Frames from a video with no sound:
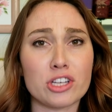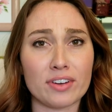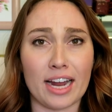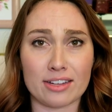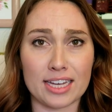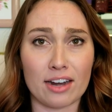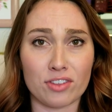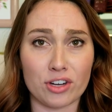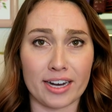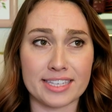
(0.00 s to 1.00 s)
are serving outside
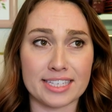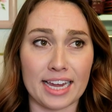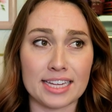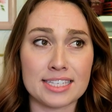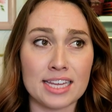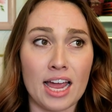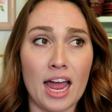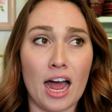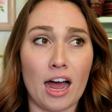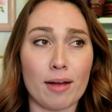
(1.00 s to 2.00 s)
of the United States,
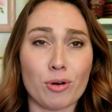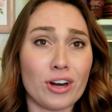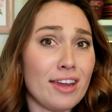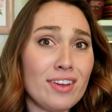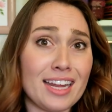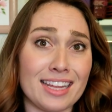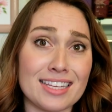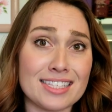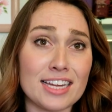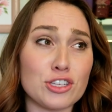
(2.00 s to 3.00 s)
um, or even in
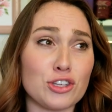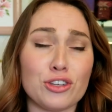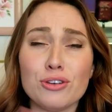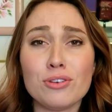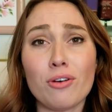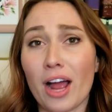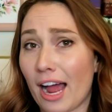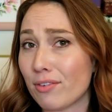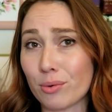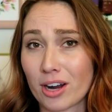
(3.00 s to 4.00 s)
the States, you don't
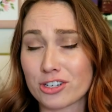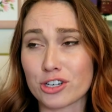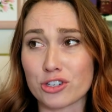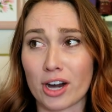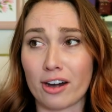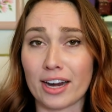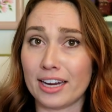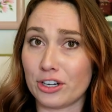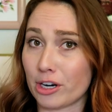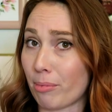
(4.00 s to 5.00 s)
have a washer and dryer
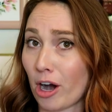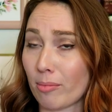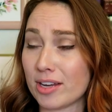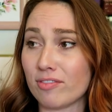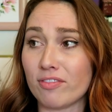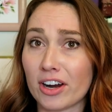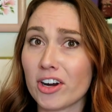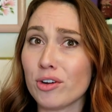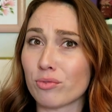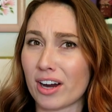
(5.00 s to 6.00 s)
in your apartment.
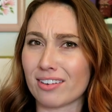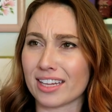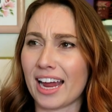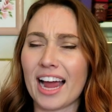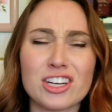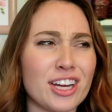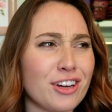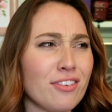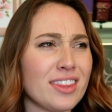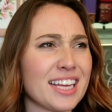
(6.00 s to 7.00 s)
Very rarely. Actually,
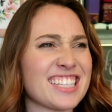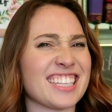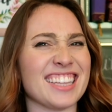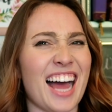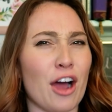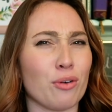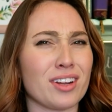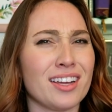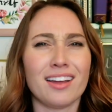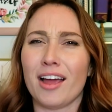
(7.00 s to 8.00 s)
I don't even think it's allowed.